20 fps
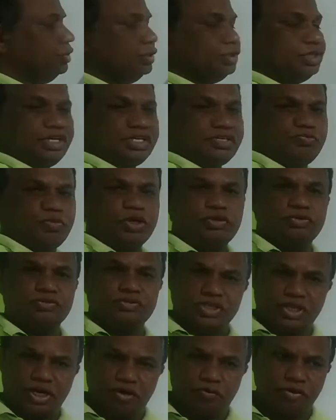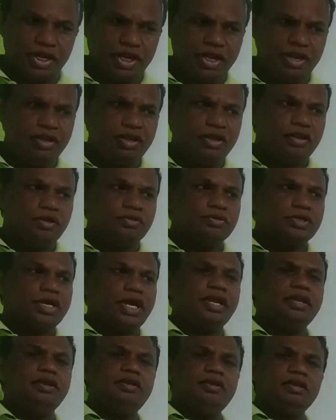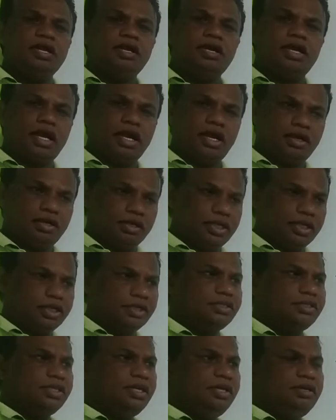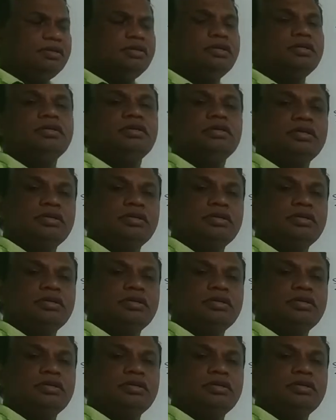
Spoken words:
with respect to surrounding, and already